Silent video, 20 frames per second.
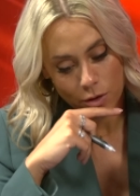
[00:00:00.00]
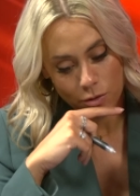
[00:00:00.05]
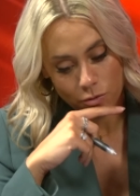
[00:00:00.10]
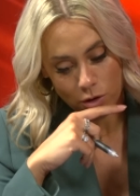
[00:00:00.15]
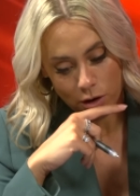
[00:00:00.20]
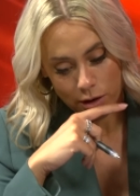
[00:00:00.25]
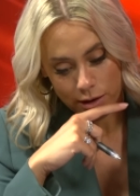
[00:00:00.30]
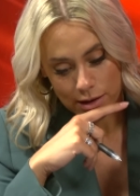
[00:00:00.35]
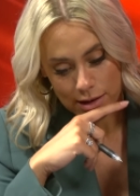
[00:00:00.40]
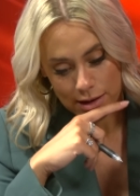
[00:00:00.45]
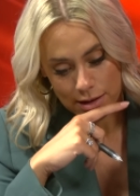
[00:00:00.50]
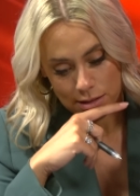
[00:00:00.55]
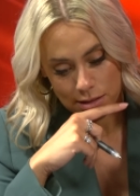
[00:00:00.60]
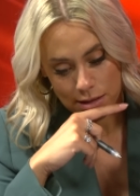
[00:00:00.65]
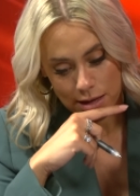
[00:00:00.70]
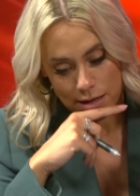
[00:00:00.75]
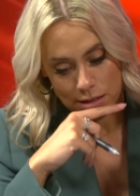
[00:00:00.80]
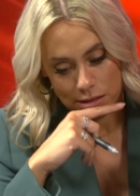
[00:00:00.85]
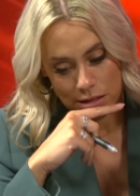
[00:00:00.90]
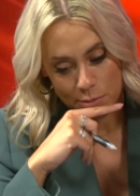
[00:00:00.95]
Right, let's
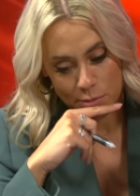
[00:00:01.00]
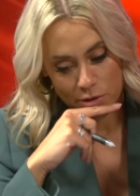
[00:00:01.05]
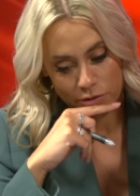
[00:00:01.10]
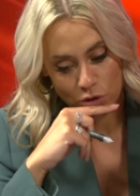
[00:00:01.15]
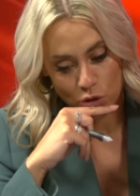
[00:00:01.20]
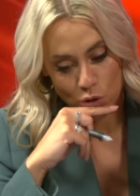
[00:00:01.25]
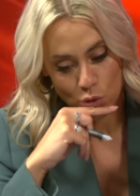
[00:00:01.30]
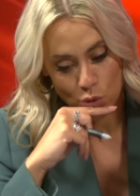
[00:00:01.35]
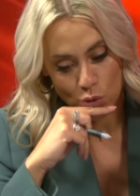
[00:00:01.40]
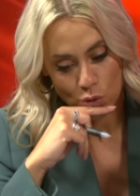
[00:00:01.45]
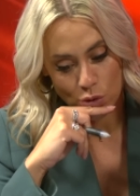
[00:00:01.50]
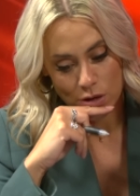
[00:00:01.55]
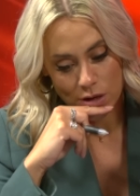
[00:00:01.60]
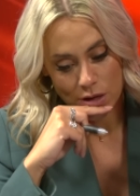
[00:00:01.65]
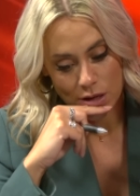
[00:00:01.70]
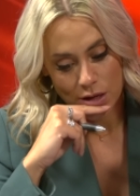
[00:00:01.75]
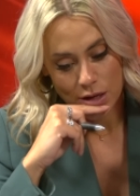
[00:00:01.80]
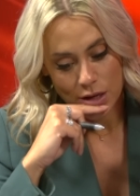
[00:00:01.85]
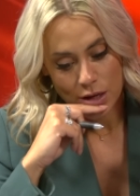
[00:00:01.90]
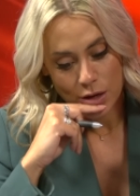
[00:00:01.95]
get some of your
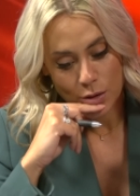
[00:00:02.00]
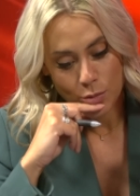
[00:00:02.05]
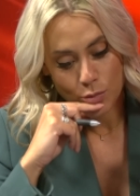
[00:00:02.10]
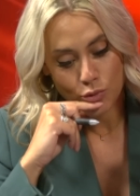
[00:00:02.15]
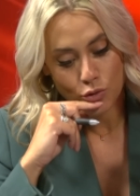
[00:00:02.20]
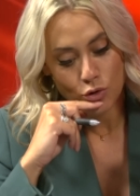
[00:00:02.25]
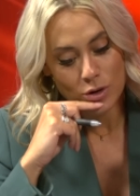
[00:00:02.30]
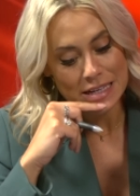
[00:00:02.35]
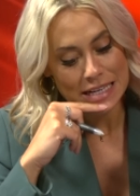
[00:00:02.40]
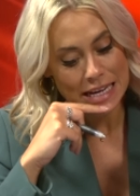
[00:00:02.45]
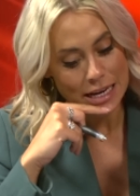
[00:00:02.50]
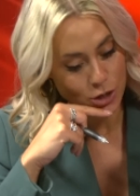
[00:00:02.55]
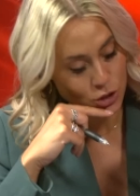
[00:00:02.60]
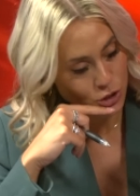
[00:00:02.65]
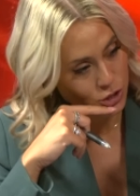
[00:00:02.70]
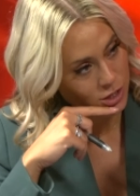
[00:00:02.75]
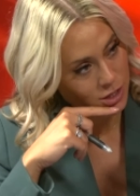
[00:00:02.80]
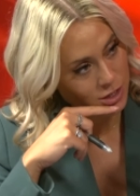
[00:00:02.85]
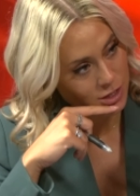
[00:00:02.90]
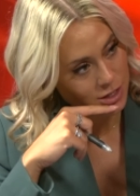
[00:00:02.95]

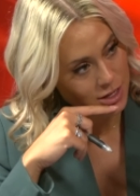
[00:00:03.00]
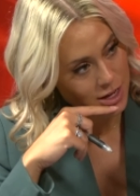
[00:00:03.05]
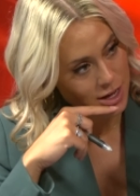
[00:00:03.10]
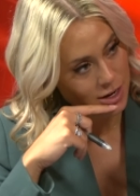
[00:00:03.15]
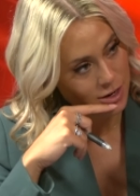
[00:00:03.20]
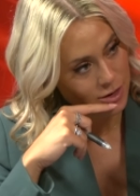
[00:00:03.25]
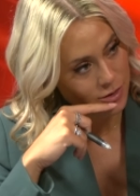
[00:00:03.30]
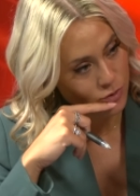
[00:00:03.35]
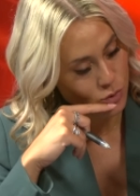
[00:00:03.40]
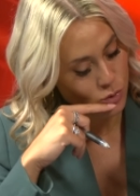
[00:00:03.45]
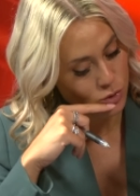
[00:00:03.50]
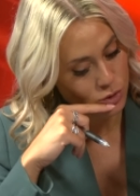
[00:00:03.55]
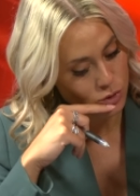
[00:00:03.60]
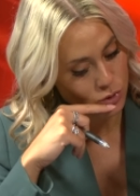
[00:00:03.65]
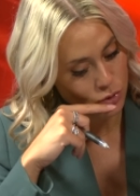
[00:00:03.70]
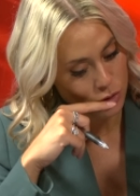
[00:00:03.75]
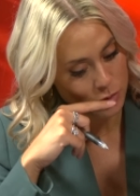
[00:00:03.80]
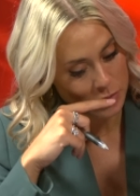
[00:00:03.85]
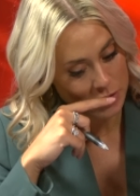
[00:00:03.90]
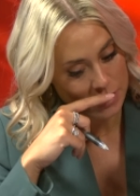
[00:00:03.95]
predictions then for the
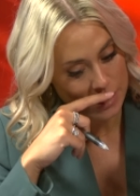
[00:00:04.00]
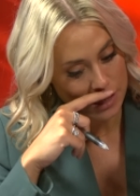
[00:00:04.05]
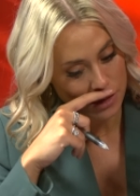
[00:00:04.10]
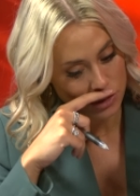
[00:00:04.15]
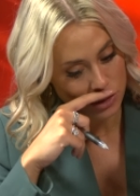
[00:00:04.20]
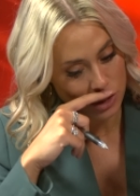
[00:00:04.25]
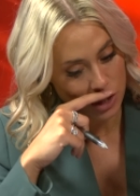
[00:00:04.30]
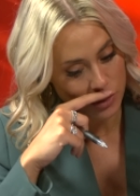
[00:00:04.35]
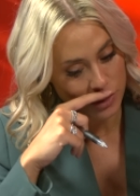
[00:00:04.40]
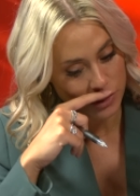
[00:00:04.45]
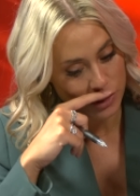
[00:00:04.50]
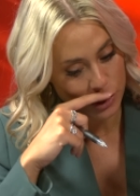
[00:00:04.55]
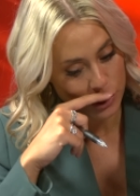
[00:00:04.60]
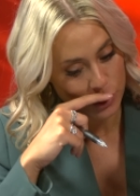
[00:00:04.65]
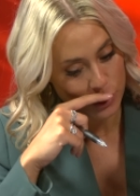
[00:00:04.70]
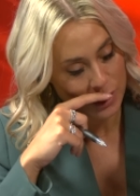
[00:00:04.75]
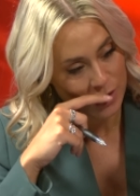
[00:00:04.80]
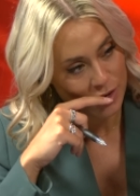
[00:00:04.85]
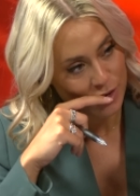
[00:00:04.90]
tournament. Dan, I'll start with you.